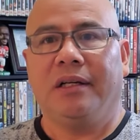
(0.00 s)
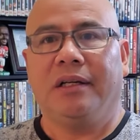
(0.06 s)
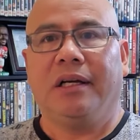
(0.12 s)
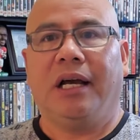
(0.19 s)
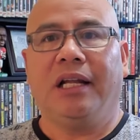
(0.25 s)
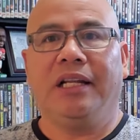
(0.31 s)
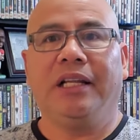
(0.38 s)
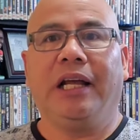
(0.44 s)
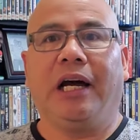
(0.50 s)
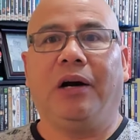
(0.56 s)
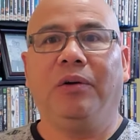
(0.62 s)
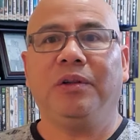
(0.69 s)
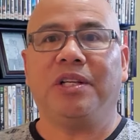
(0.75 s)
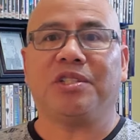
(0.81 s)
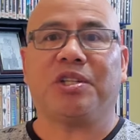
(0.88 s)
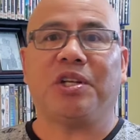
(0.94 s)
And now
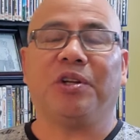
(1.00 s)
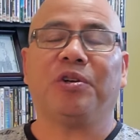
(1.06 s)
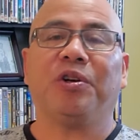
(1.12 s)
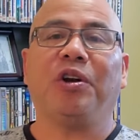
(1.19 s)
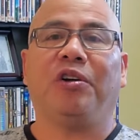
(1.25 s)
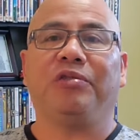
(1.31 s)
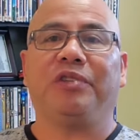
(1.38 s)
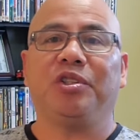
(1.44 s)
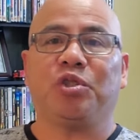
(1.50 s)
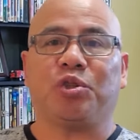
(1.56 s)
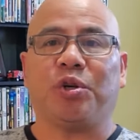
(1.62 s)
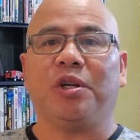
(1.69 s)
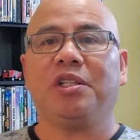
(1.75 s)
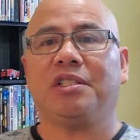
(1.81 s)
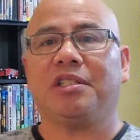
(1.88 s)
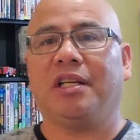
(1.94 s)
the center of the
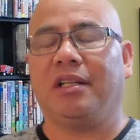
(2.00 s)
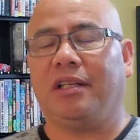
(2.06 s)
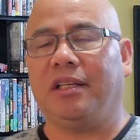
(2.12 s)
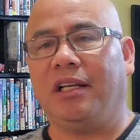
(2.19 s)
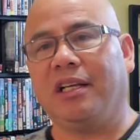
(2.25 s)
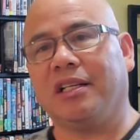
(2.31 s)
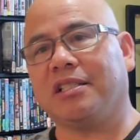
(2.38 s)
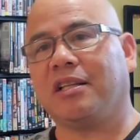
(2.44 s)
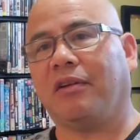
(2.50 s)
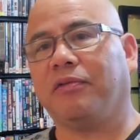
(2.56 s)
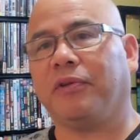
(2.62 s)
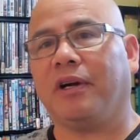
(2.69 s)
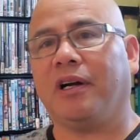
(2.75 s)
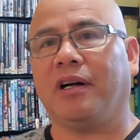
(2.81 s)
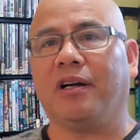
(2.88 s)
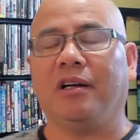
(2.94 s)
church is,
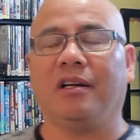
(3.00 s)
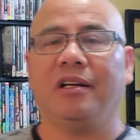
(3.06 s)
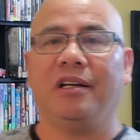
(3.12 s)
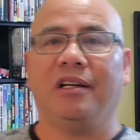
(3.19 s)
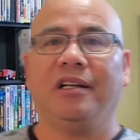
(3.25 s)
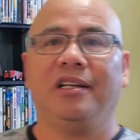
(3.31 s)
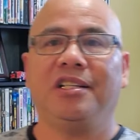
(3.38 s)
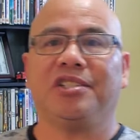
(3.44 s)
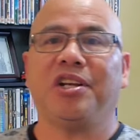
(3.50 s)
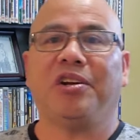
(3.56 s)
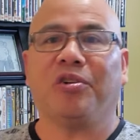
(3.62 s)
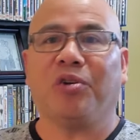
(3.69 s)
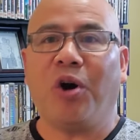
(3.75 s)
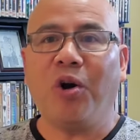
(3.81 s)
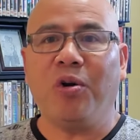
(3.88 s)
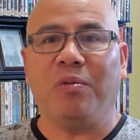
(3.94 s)
from, is in
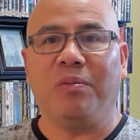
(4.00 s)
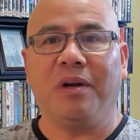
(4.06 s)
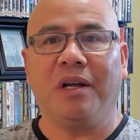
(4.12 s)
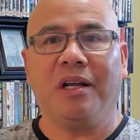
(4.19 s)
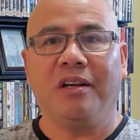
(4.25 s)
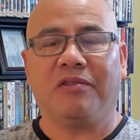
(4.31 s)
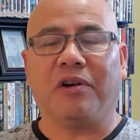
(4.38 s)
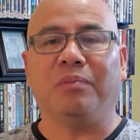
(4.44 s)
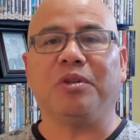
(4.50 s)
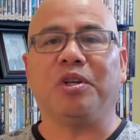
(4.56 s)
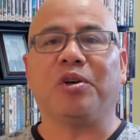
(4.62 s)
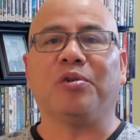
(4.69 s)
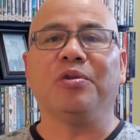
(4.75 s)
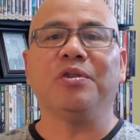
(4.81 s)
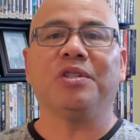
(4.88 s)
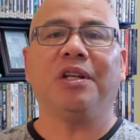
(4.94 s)
Rome, from
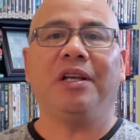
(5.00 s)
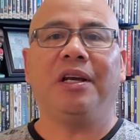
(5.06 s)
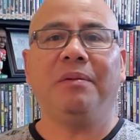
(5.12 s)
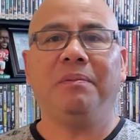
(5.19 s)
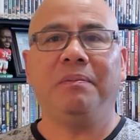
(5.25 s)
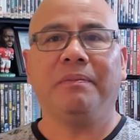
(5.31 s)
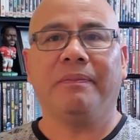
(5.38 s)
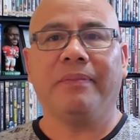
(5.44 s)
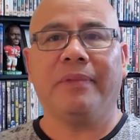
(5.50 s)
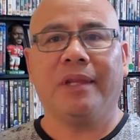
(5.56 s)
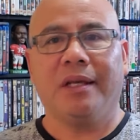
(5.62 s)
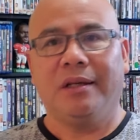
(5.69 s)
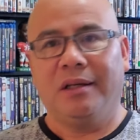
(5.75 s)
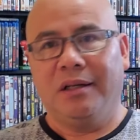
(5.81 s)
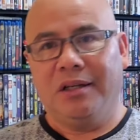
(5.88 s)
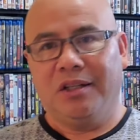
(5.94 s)
Jerusalem
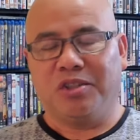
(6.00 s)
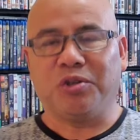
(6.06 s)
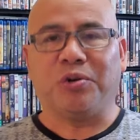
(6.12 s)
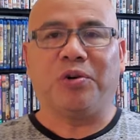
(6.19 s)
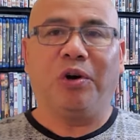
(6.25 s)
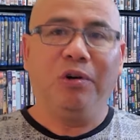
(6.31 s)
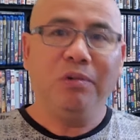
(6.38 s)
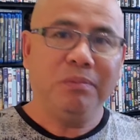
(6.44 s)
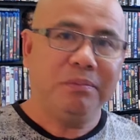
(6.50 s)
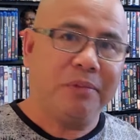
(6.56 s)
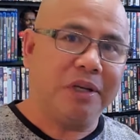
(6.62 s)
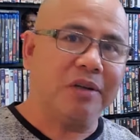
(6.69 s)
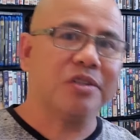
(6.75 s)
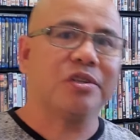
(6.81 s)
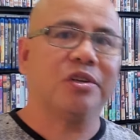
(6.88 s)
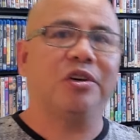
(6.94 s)
to Rome
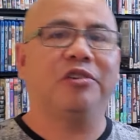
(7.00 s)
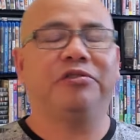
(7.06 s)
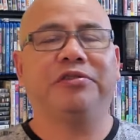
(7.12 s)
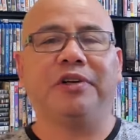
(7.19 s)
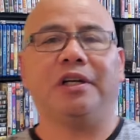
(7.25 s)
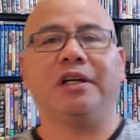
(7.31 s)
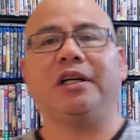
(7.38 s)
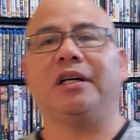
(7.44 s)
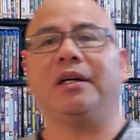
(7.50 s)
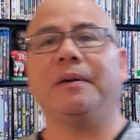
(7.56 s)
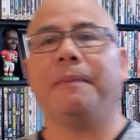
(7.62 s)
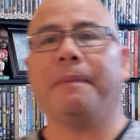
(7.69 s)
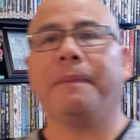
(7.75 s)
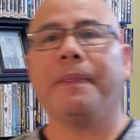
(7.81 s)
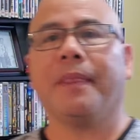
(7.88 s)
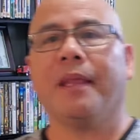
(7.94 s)
because of uh,
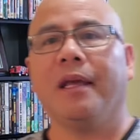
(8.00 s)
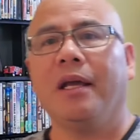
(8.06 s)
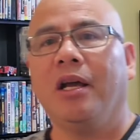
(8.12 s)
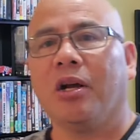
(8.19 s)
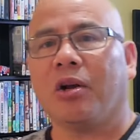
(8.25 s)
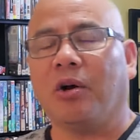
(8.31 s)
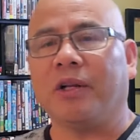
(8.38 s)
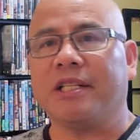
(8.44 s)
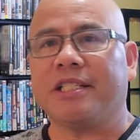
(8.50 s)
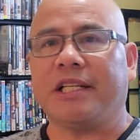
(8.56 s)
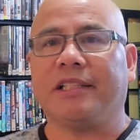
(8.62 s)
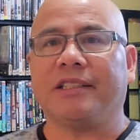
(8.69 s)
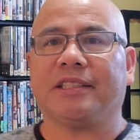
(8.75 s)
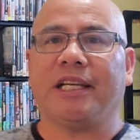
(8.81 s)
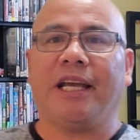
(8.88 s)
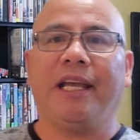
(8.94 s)

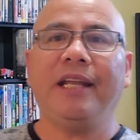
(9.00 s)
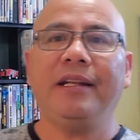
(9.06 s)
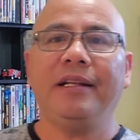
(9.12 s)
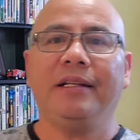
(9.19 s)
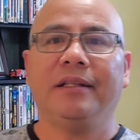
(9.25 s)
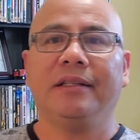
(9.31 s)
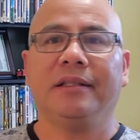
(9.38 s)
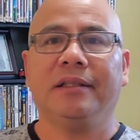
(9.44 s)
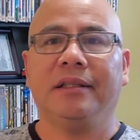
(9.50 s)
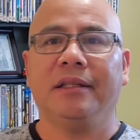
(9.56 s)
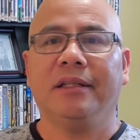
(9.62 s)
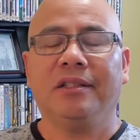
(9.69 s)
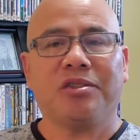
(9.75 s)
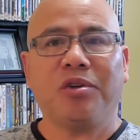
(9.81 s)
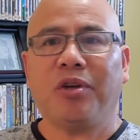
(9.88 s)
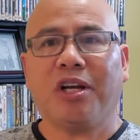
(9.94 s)
Constantine.
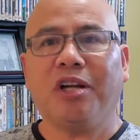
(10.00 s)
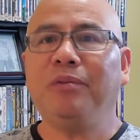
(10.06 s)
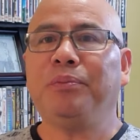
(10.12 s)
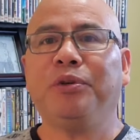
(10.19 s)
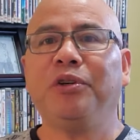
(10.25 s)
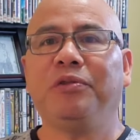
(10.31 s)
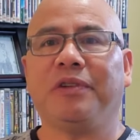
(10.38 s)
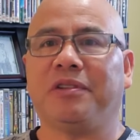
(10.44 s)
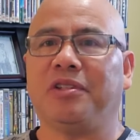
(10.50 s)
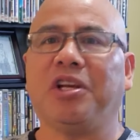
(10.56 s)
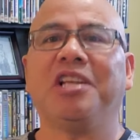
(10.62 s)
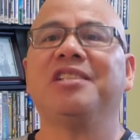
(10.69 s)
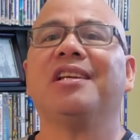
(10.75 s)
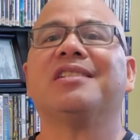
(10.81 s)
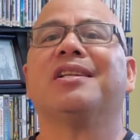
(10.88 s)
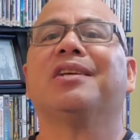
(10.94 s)
So you can prove that. You can
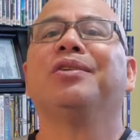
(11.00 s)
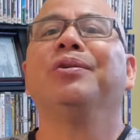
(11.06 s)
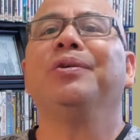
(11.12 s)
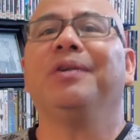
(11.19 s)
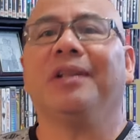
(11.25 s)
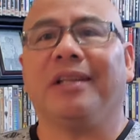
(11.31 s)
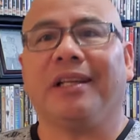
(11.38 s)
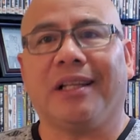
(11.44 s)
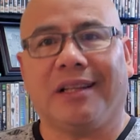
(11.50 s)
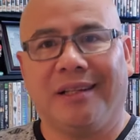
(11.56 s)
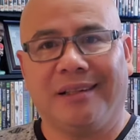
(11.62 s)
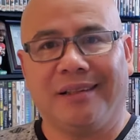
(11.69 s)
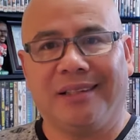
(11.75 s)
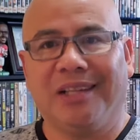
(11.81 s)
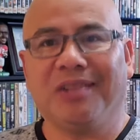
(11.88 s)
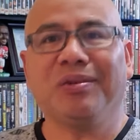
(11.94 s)
just Google it.
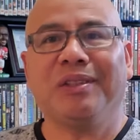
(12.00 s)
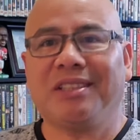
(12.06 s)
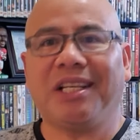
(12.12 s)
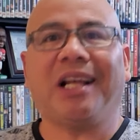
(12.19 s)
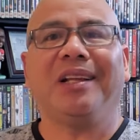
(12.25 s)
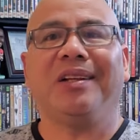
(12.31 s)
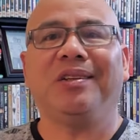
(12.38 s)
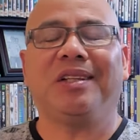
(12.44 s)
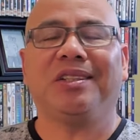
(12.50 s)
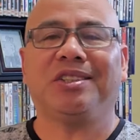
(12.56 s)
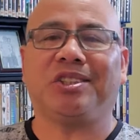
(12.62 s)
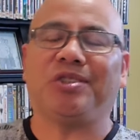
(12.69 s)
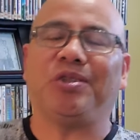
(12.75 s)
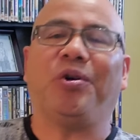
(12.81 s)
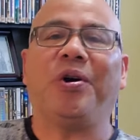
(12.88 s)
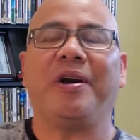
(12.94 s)
It will tell you that
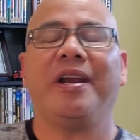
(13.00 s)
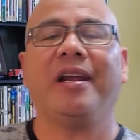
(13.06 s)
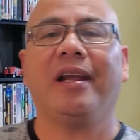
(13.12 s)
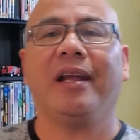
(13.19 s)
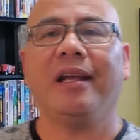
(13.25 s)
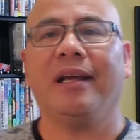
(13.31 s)
story.